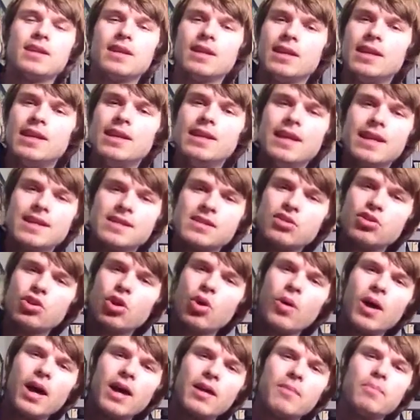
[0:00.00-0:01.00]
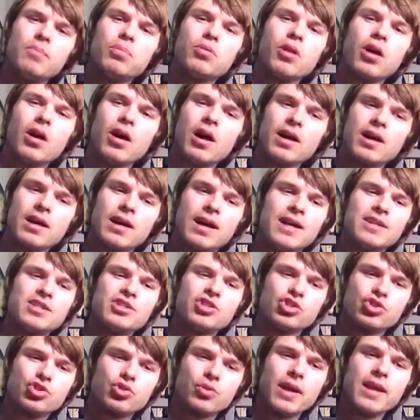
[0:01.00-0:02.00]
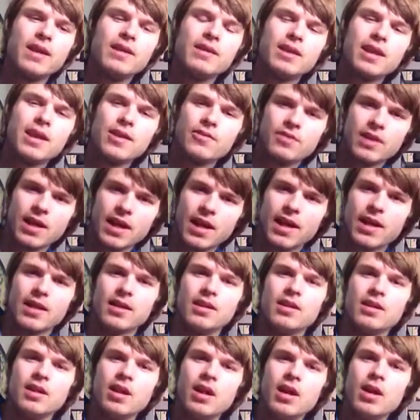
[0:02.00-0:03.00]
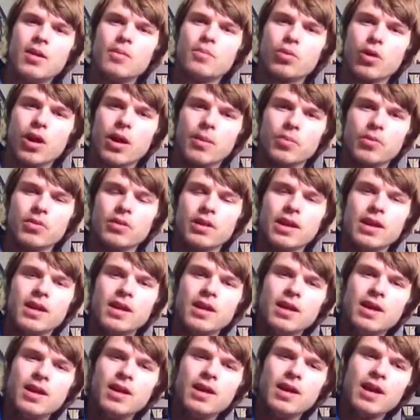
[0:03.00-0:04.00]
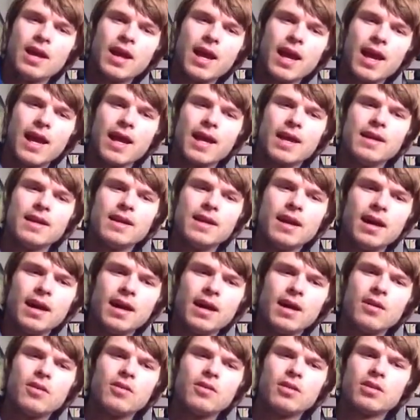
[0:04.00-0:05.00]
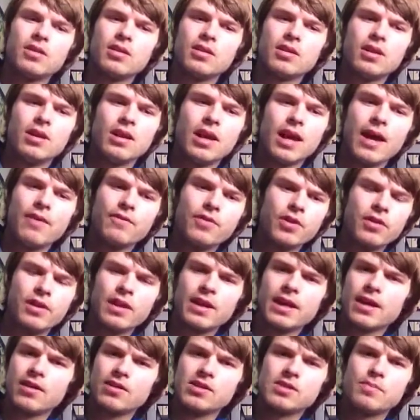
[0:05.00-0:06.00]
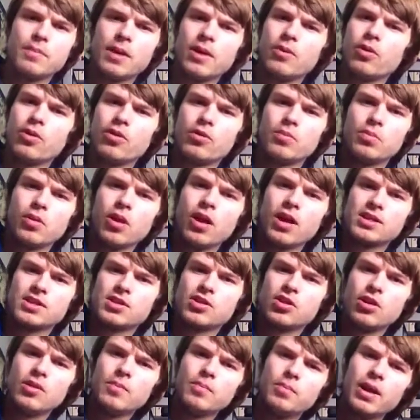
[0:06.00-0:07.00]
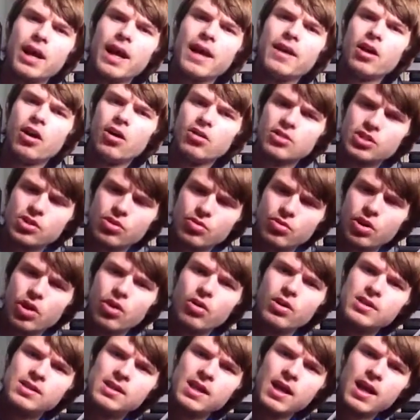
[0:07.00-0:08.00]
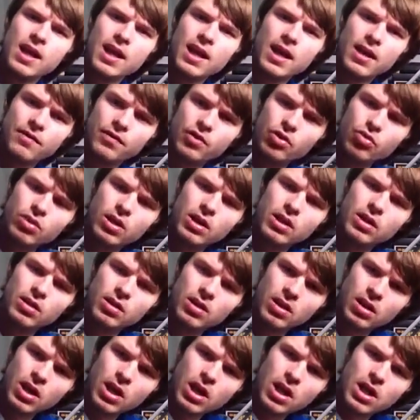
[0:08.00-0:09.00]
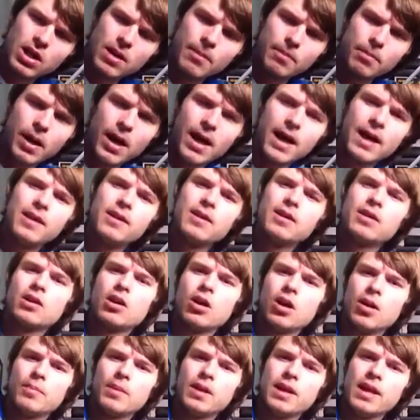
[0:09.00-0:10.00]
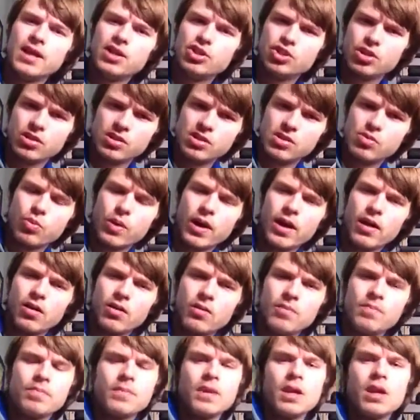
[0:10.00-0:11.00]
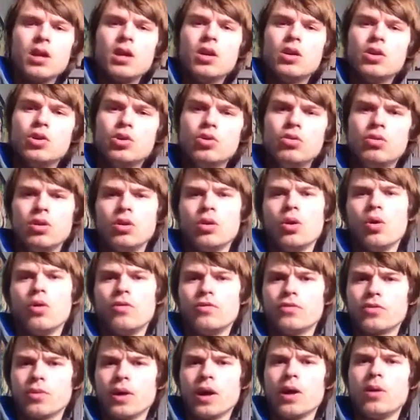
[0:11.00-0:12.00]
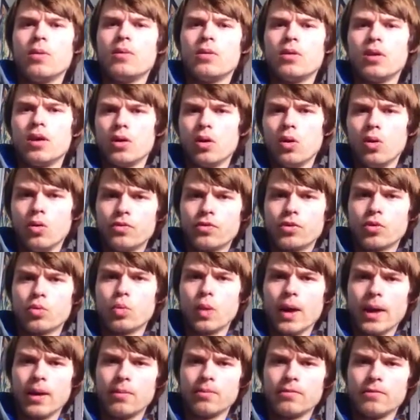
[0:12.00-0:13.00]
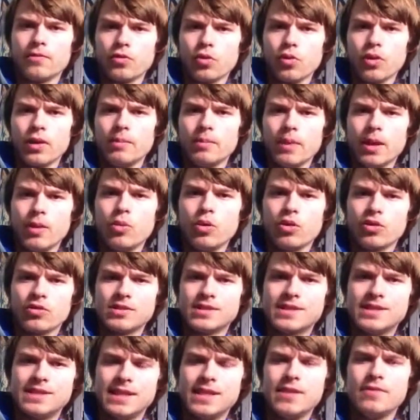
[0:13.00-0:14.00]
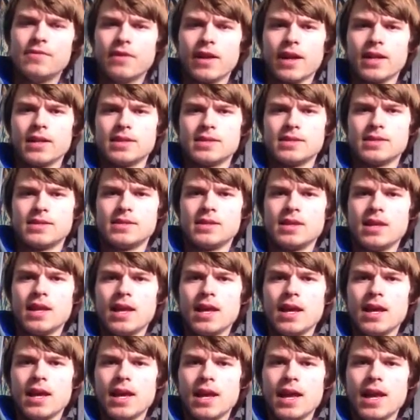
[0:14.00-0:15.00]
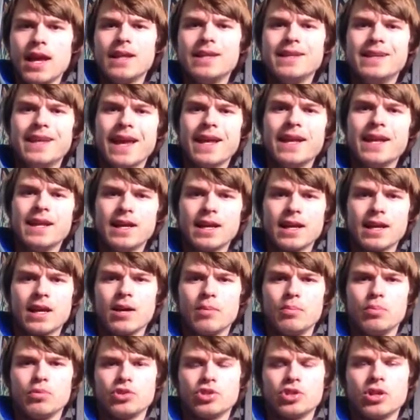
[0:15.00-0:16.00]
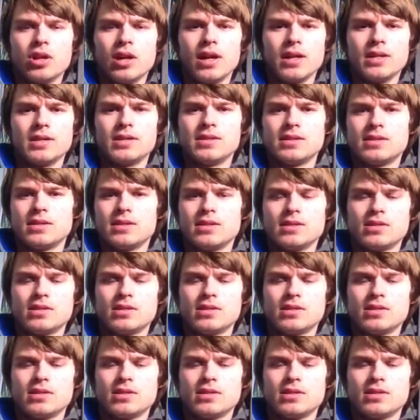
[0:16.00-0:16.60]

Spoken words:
He doesn't know how to block a straight left hand properly. And everything else Mayweather blocks good. But I also notice if you can combine combinations well, you can overwhelm Floyd Mayweather's defense and get in a couple shots.